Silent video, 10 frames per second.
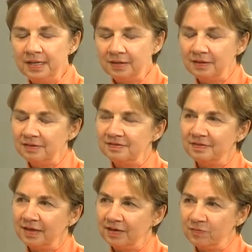
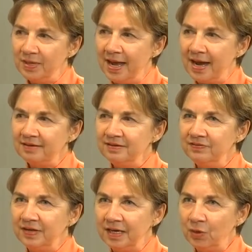kids that have been
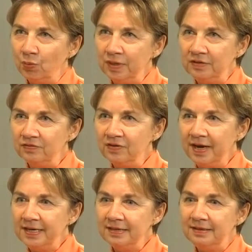active in it. We
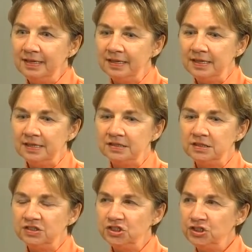divided it
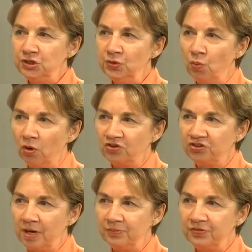into 2
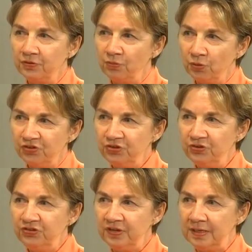workshops, so there were
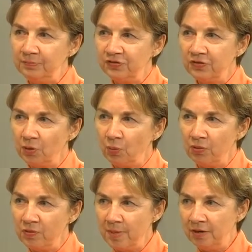2 teams. There
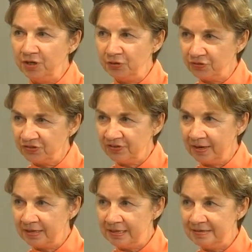were the Mountain Oaks
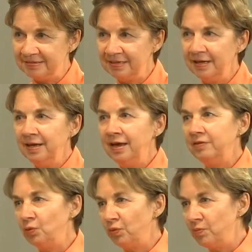Techies
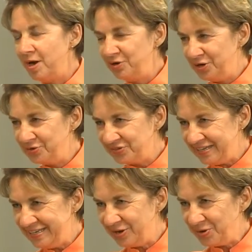and there were the Mountain Oaks
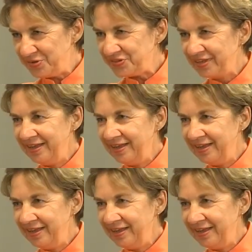Eagles,